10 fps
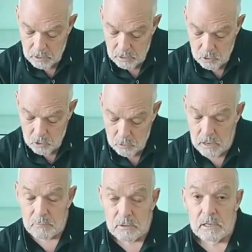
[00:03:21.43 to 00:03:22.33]
it's
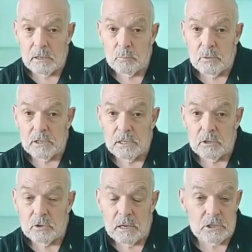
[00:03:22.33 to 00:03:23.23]
already been completely
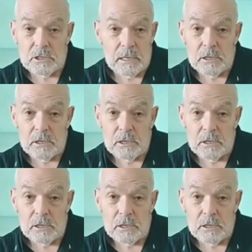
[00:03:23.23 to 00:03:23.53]
erased.